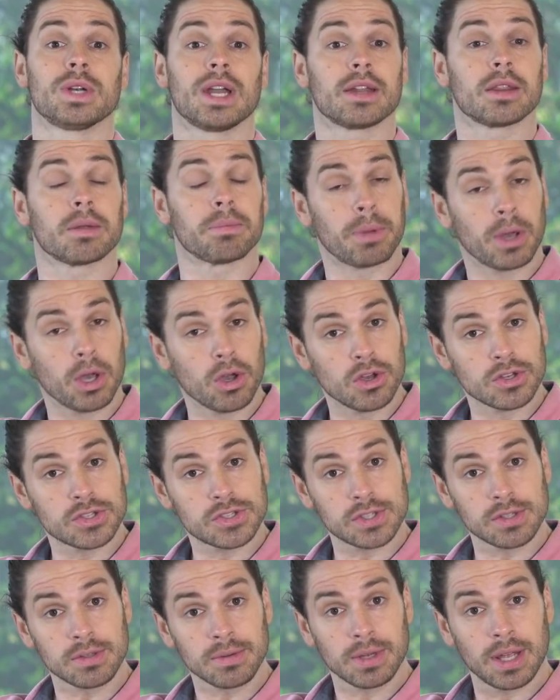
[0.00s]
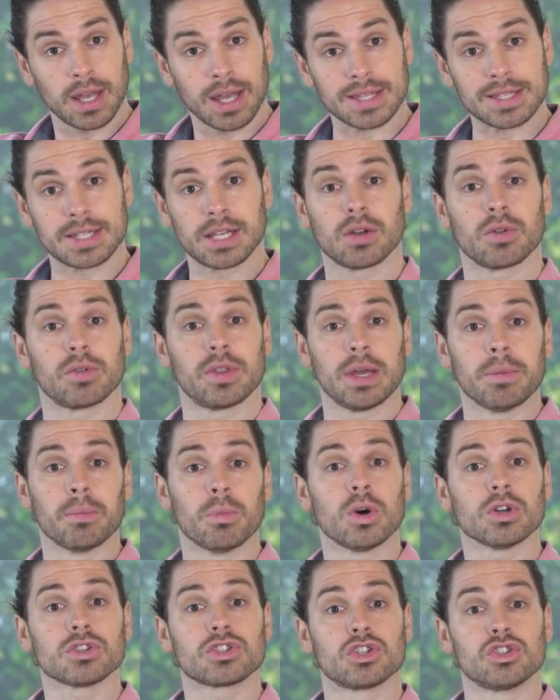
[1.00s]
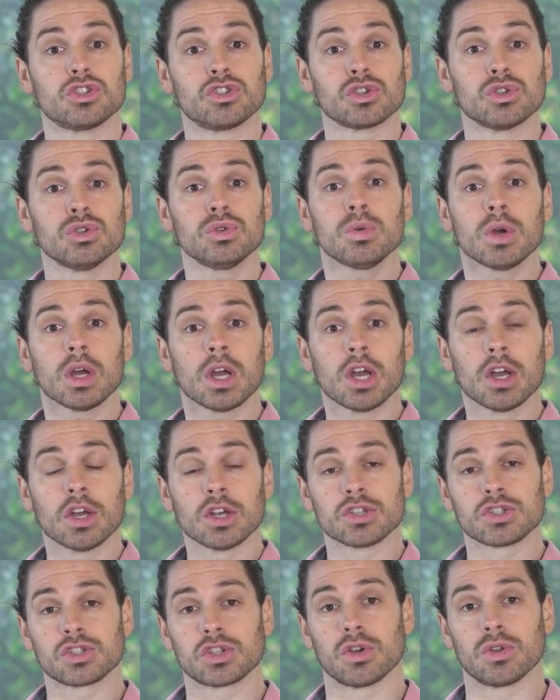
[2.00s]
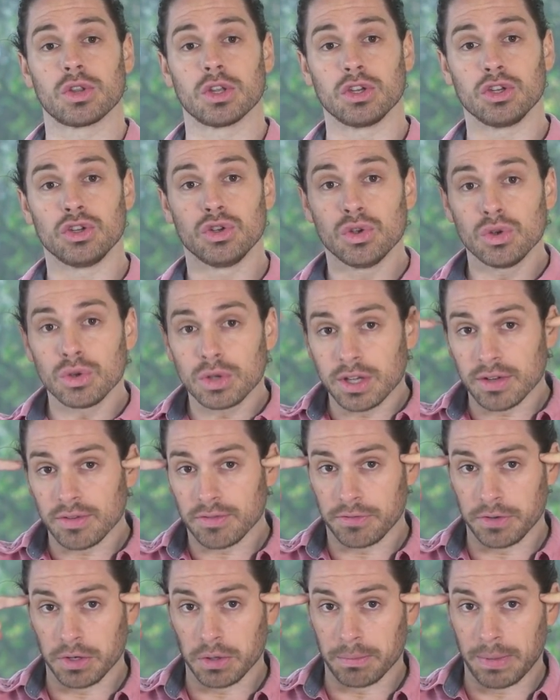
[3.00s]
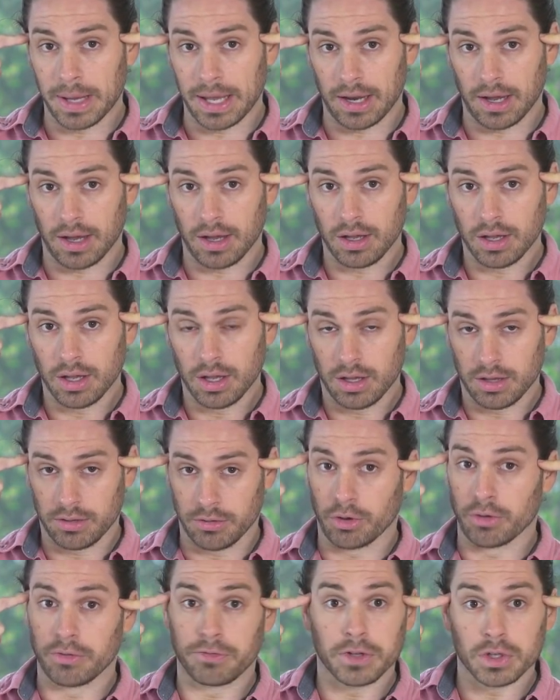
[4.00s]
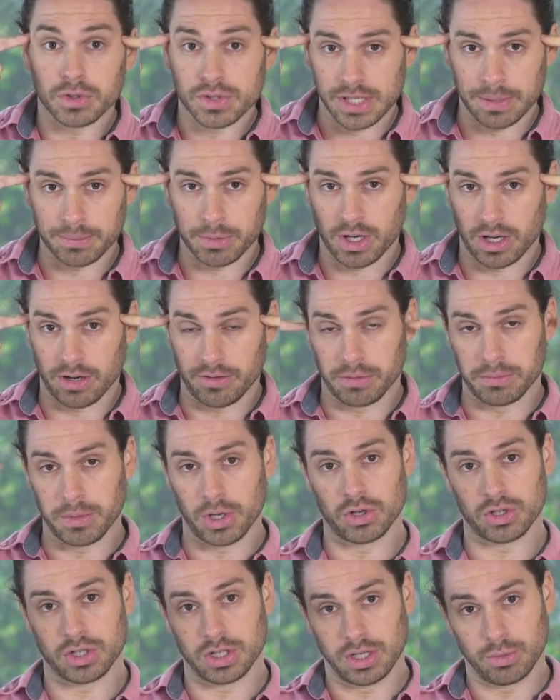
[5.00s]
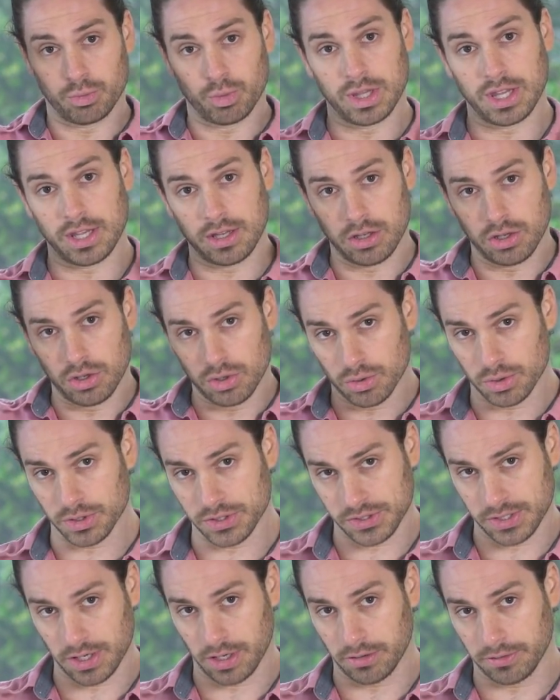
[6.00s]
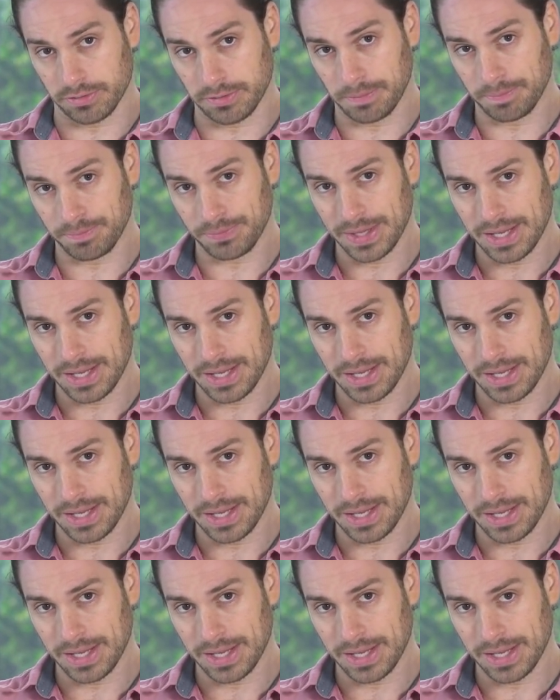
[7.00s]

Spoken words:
another person and tell them what to do so that you can feel better or feel some kind of emotion within yourself.